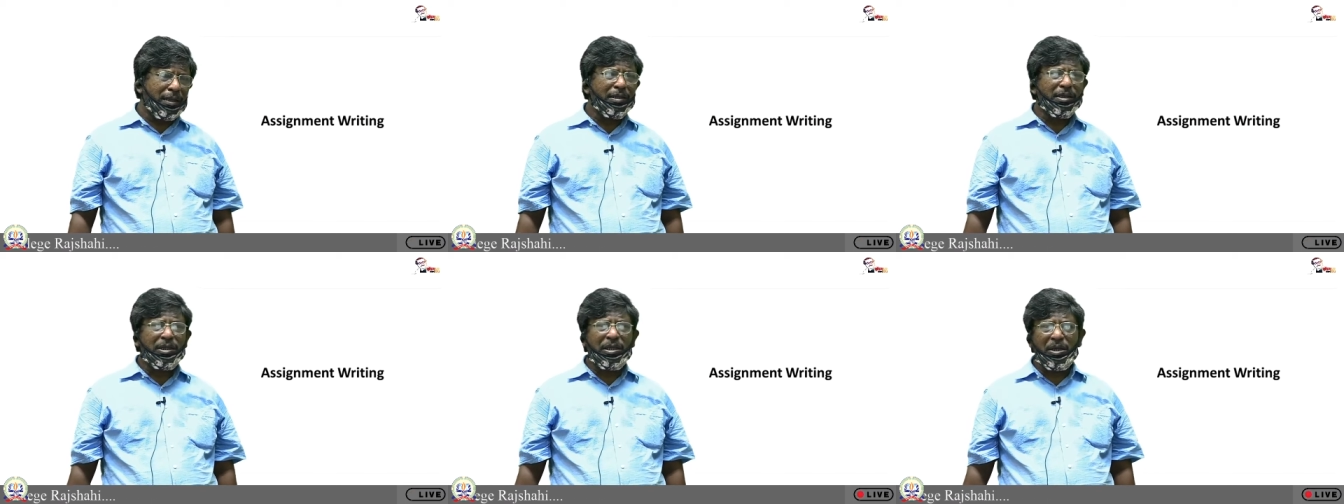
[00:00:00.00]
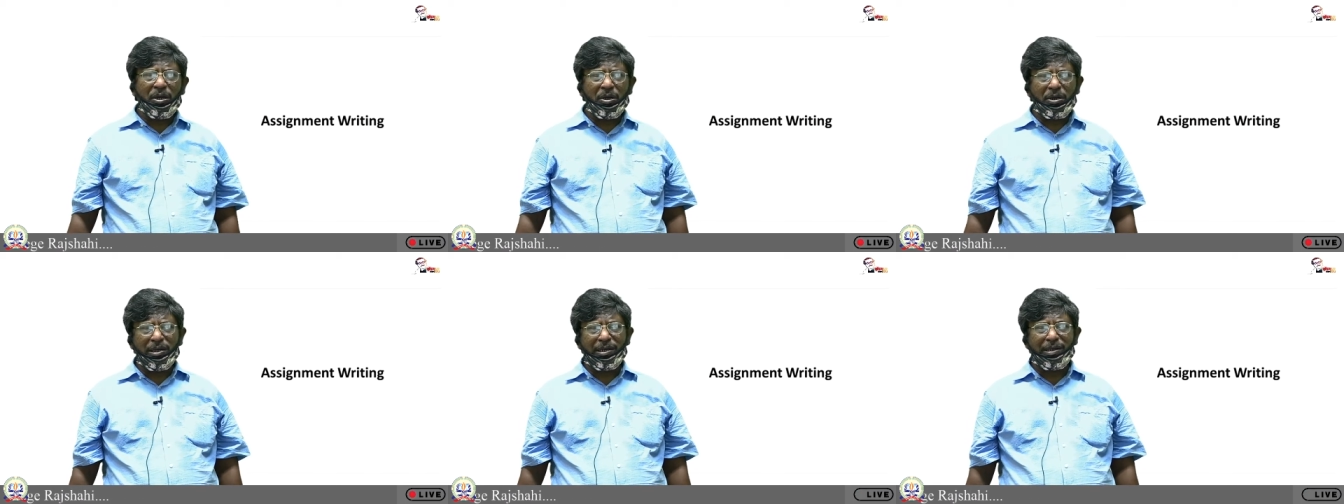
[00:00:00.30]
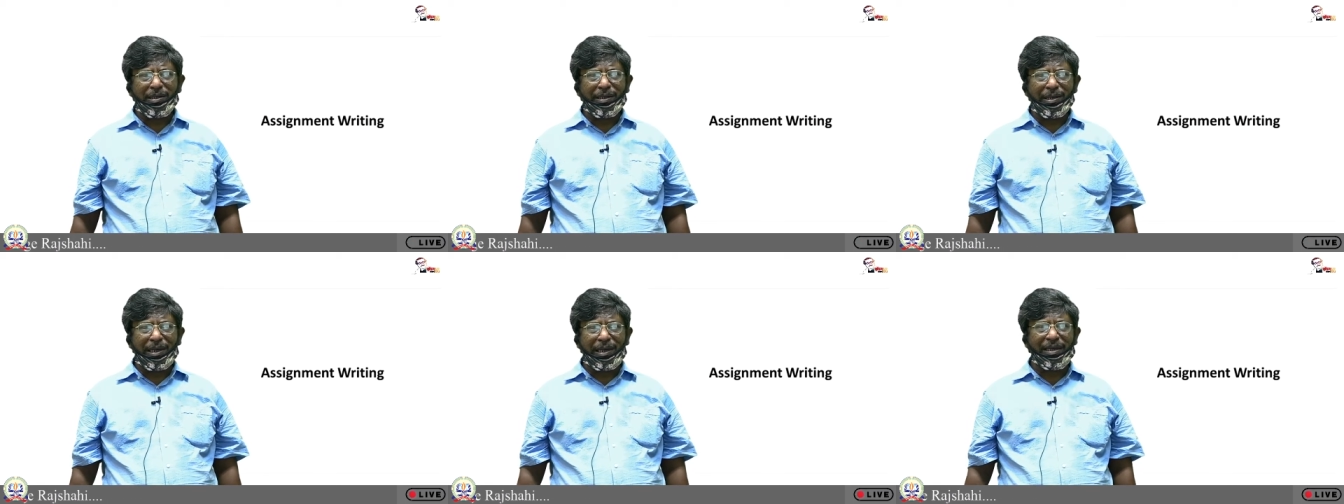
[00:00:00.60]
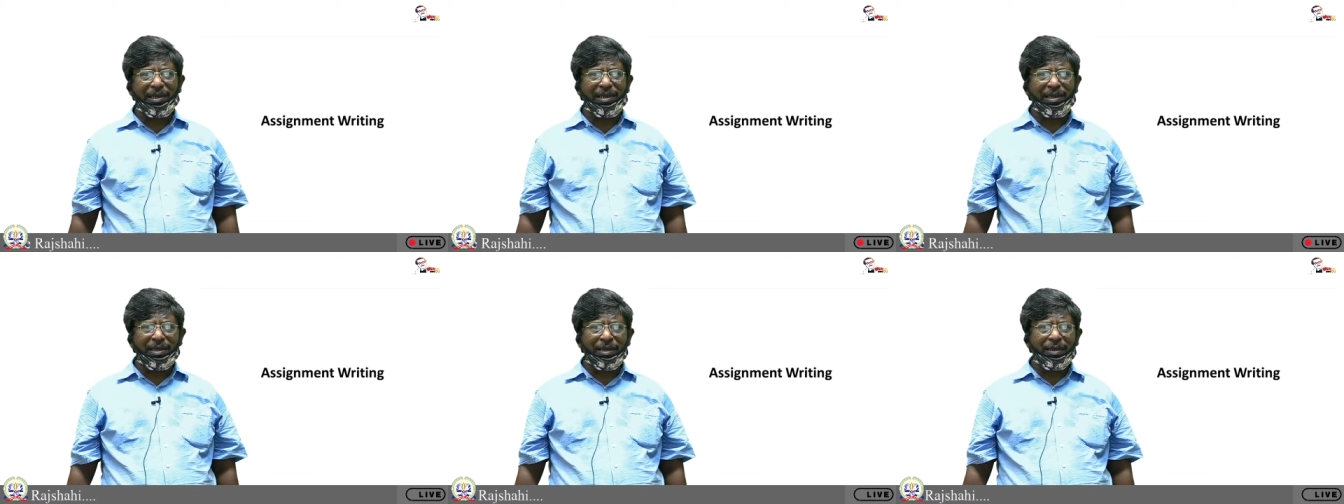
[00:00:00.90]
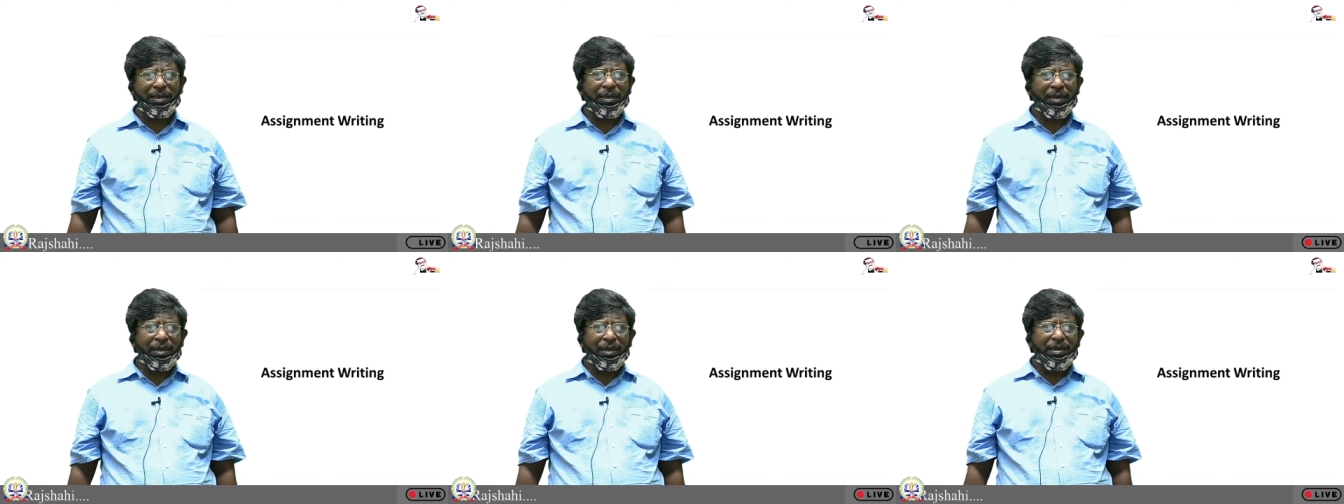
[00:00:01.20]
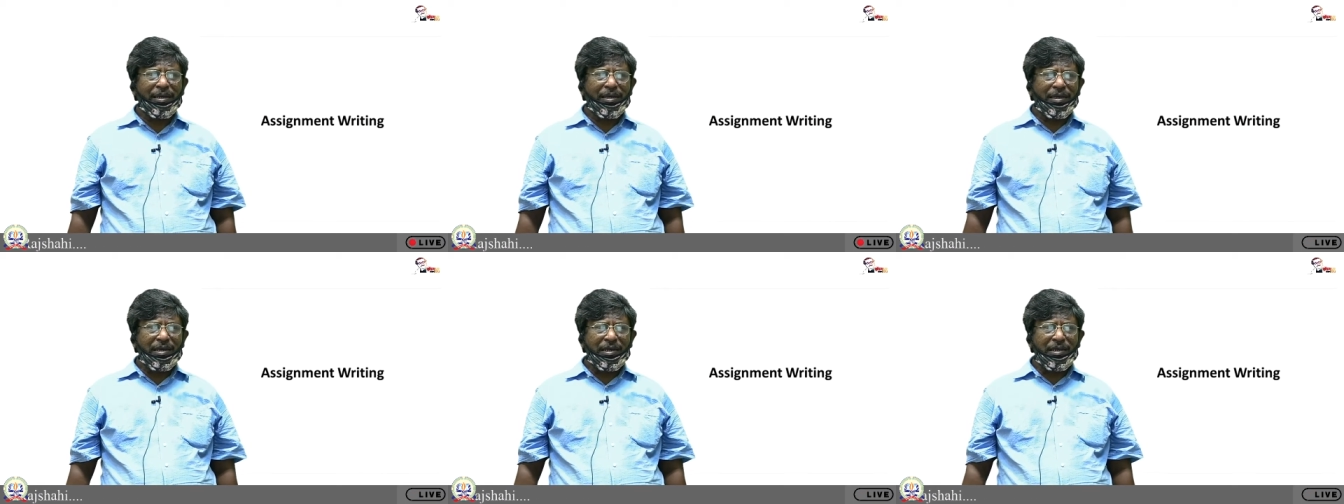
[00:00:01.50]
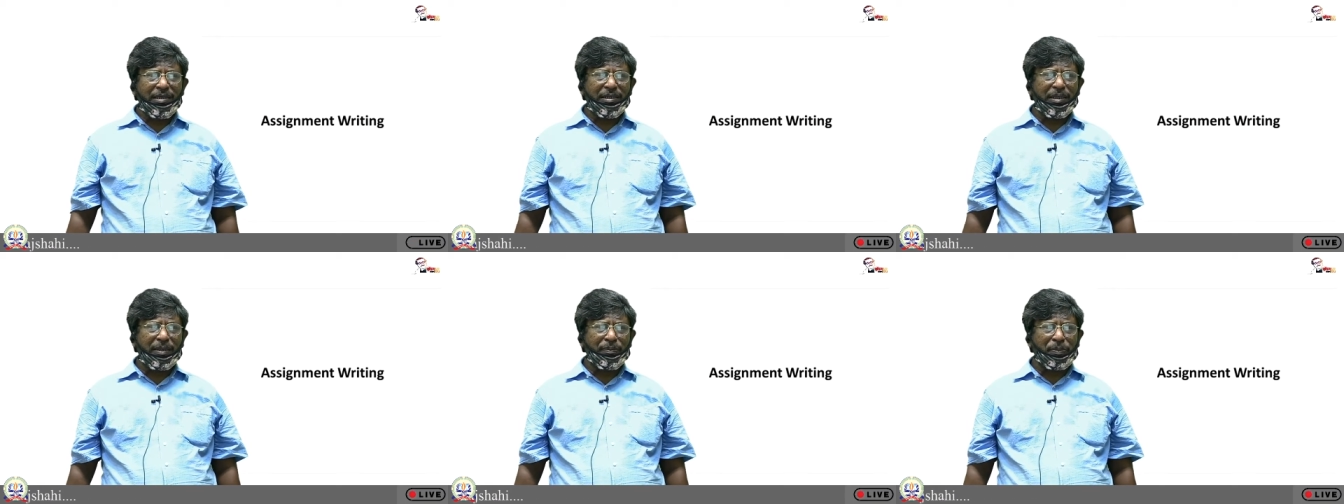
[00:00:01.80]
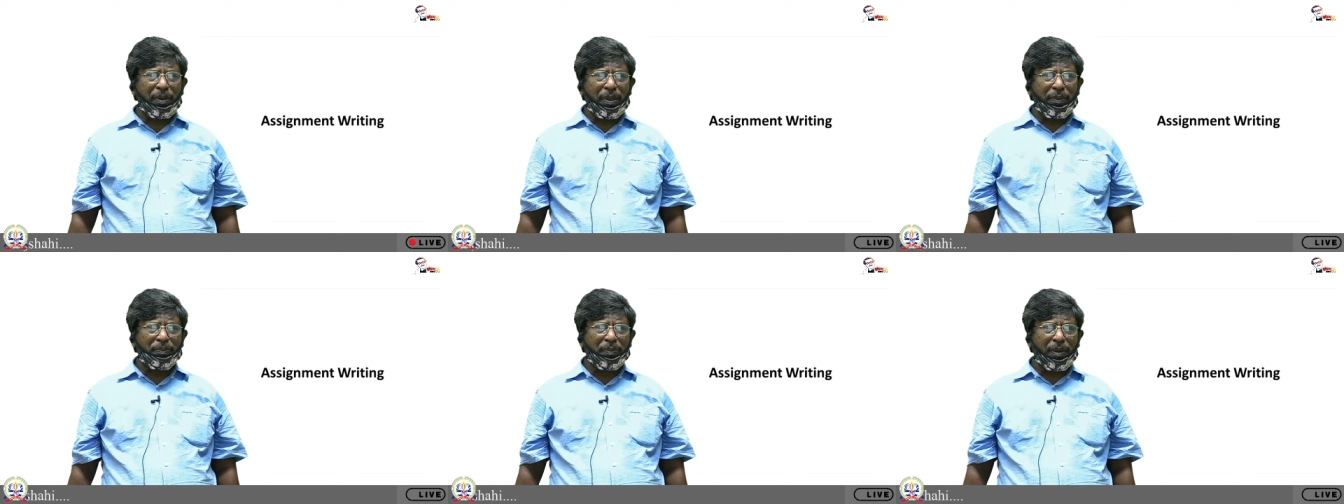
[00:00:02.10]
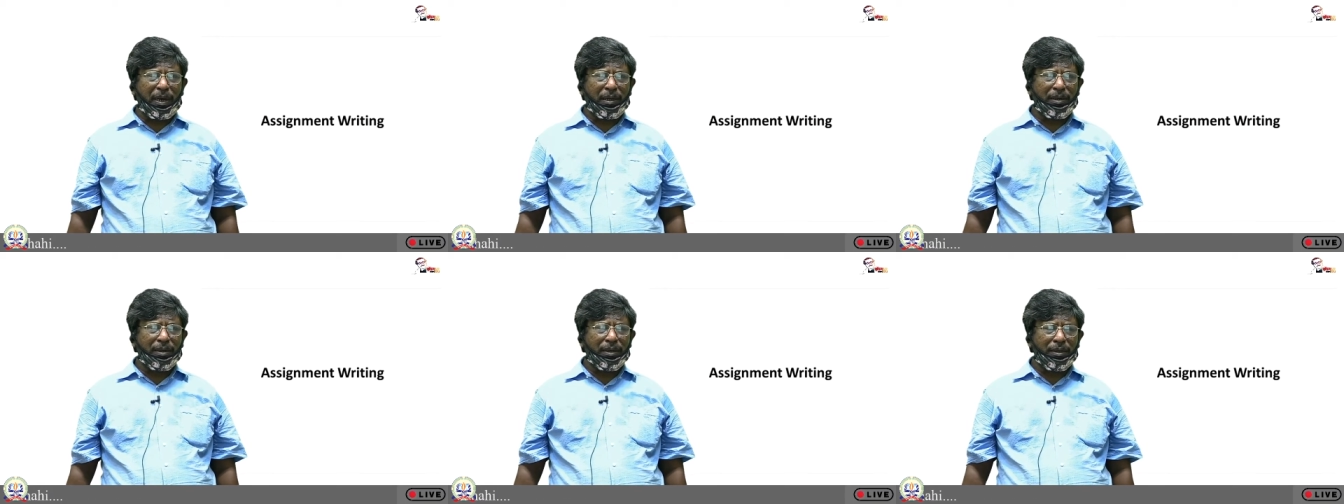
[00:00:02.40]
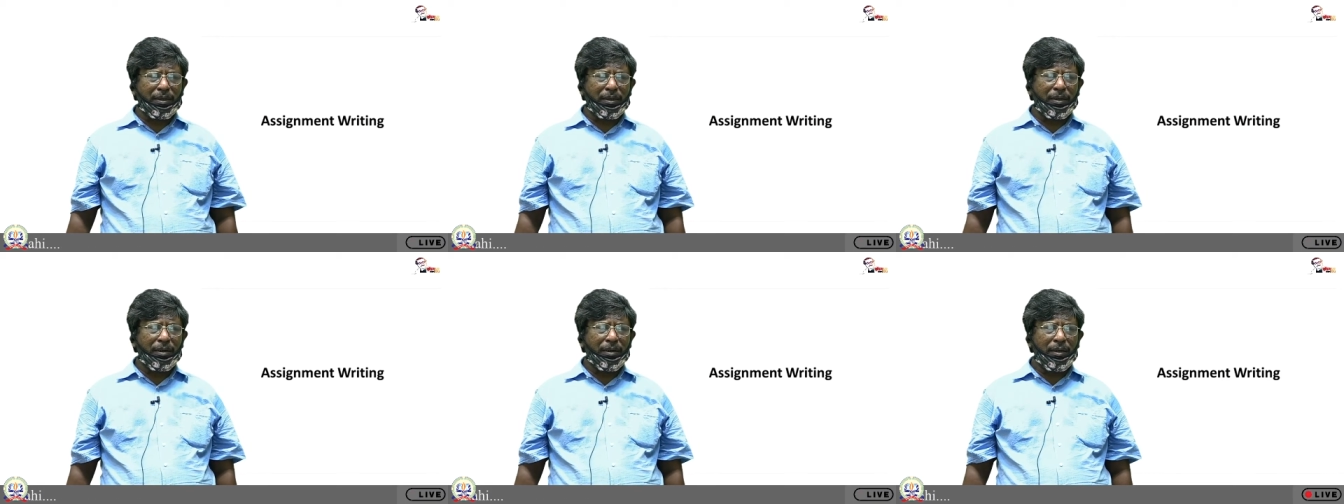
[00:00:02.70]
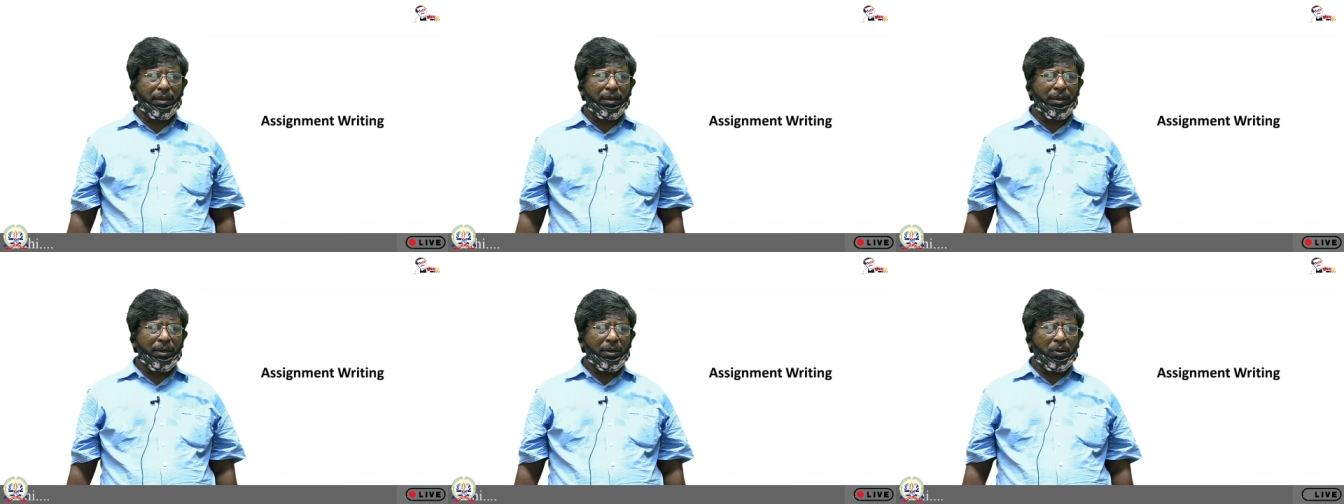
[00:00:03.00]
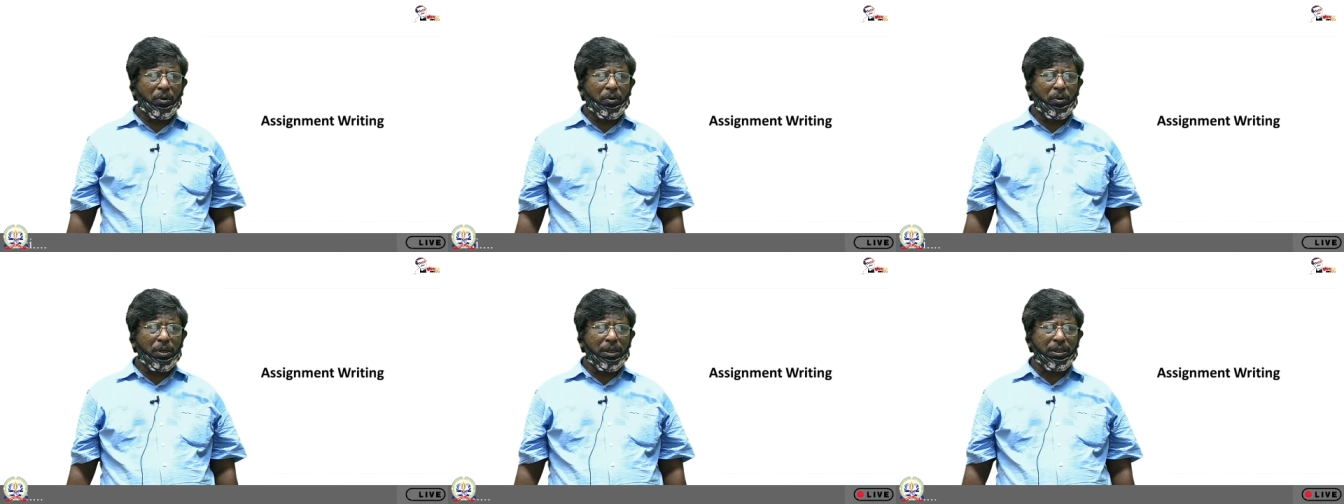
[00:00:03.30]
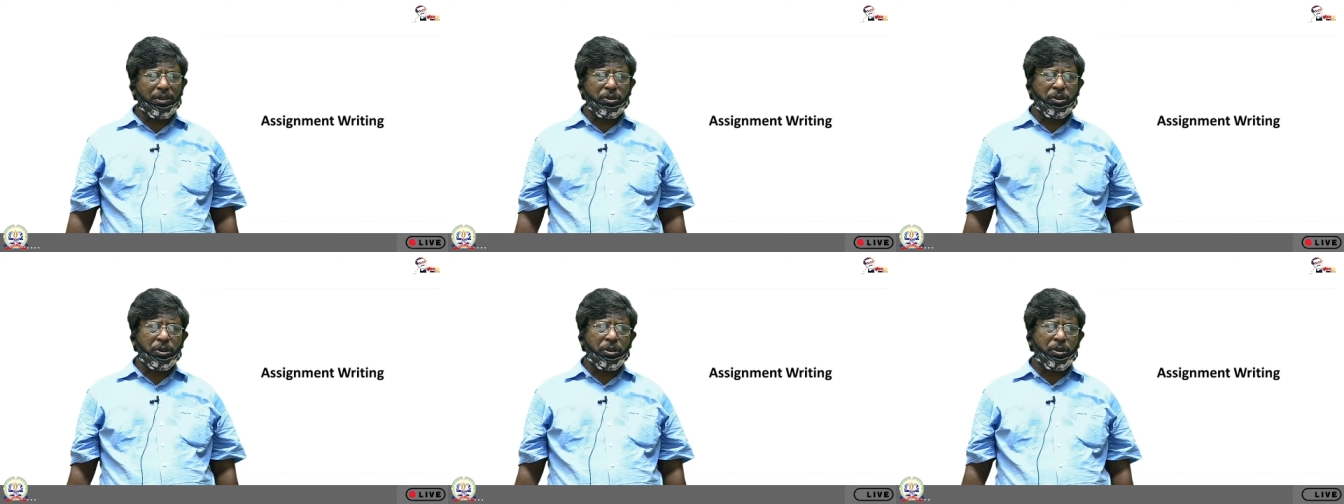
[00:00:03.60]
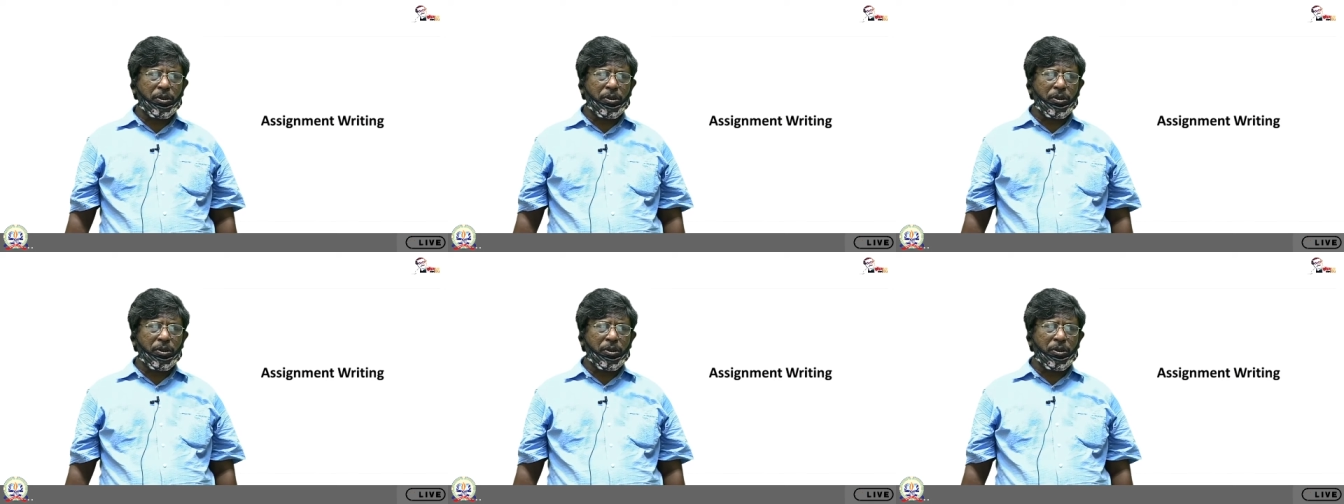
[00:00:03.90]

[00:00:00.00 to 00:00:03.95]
theoretically is a paper which